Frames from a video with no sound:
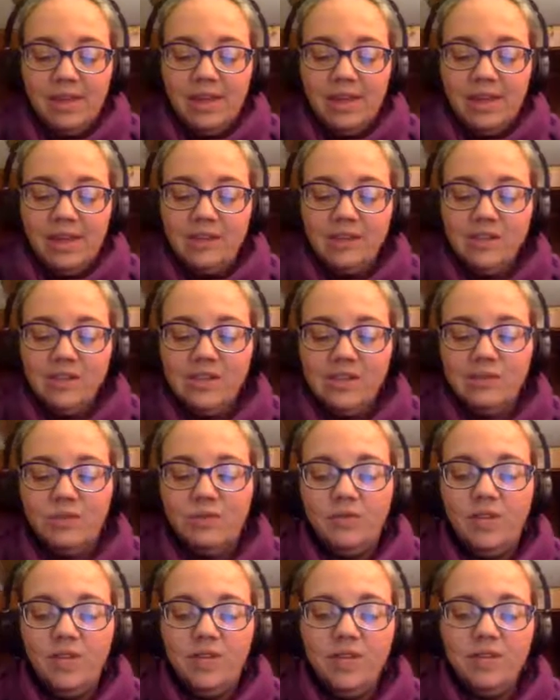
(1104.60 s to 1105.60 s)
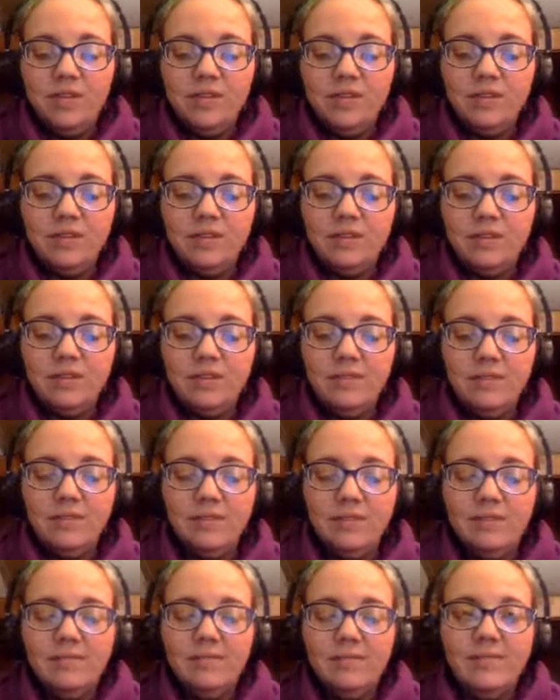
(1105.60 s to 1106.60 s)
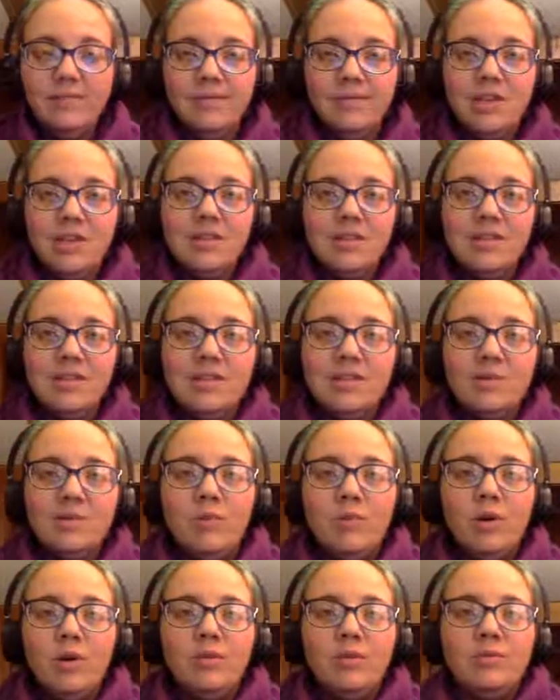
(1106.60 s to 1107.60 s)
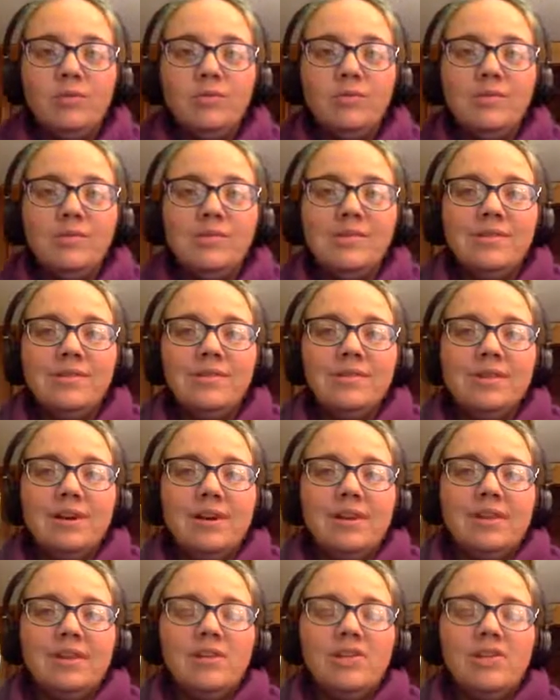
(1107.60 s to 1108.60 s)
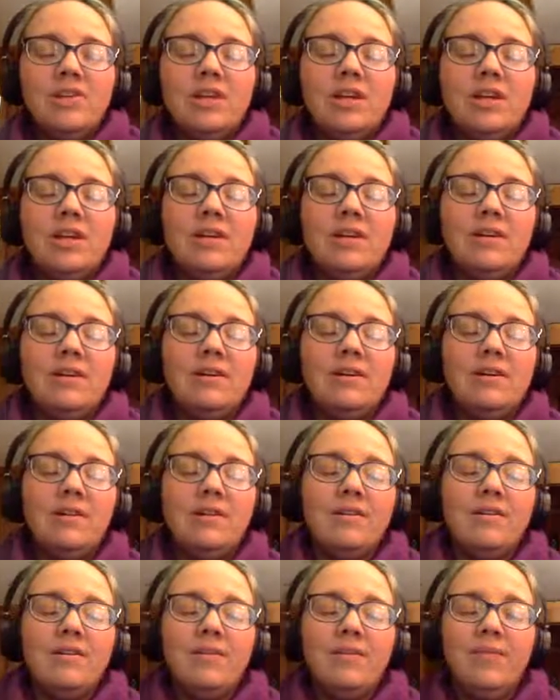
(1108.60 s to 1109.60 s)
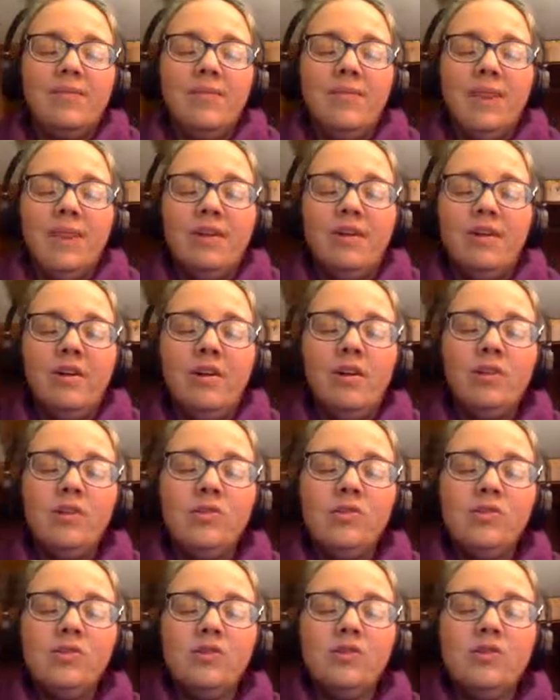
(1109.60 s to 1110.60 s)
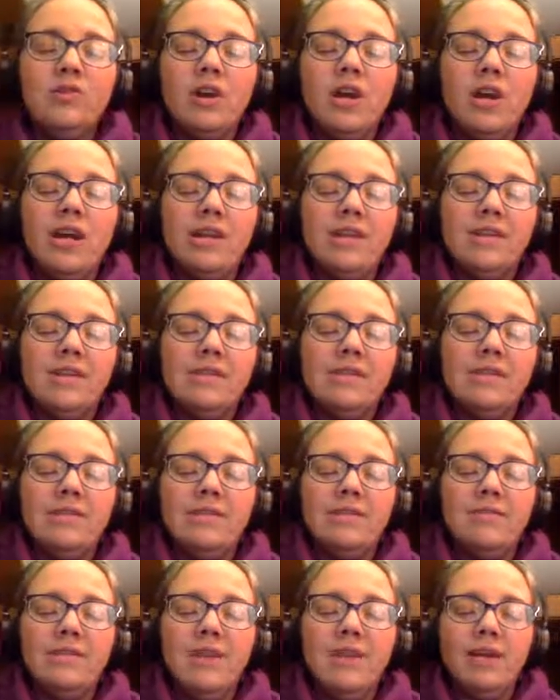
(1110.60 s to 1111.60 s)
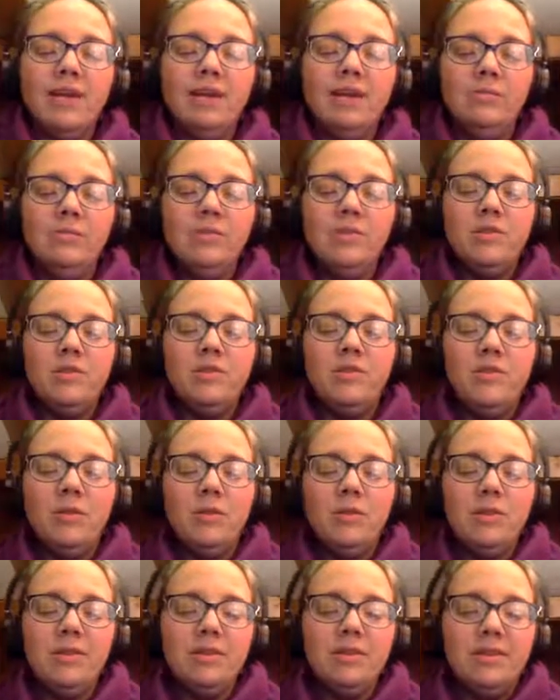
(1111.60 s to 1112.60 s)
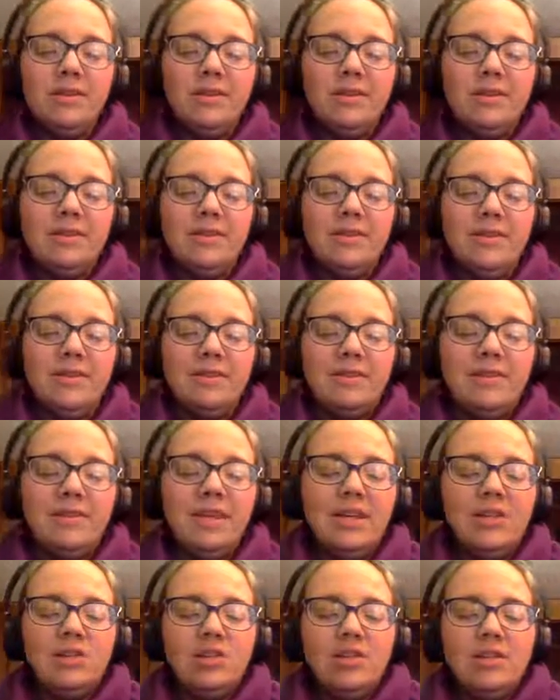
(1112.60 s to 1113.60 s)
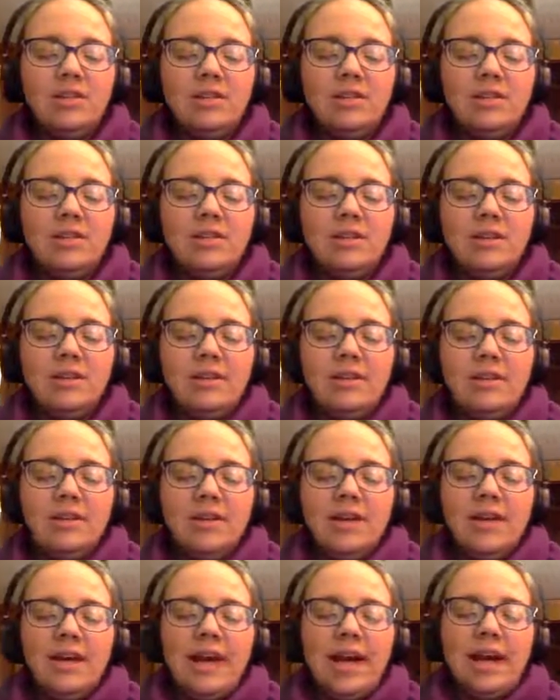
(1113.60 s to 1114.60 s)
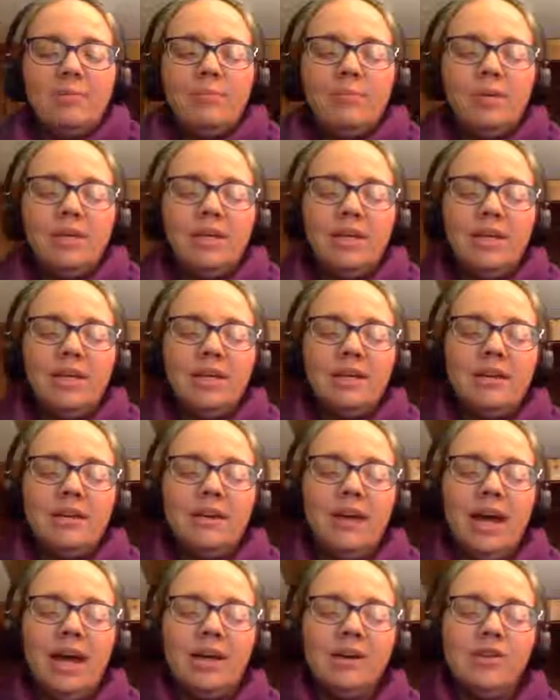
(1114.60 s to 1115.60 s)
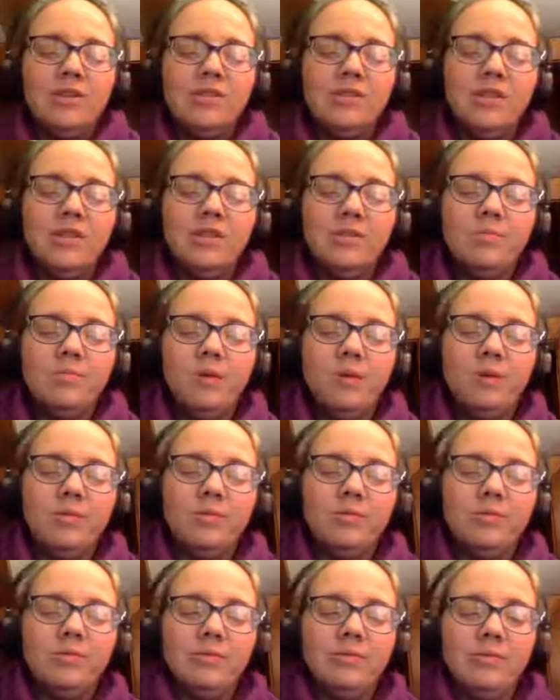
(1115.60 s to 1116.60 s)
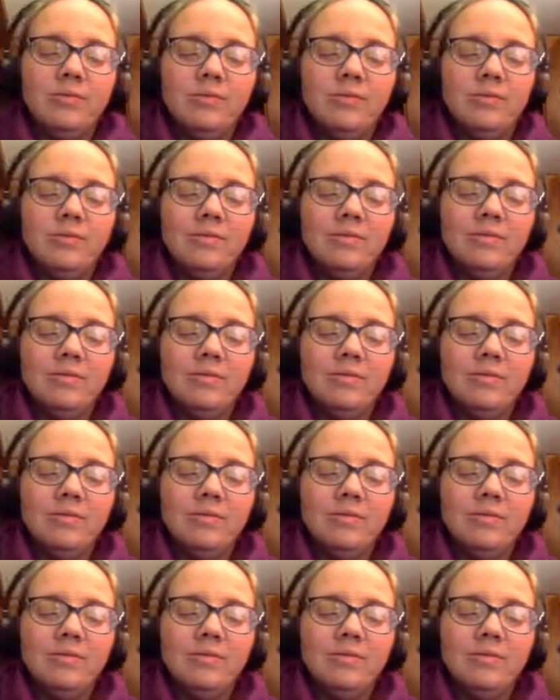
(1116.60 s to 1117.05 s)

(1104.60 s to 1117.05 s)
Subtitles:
And just feel your sits bones on the chair. You can close your eyes if that helps you focus on the sensation happening at your sits bones.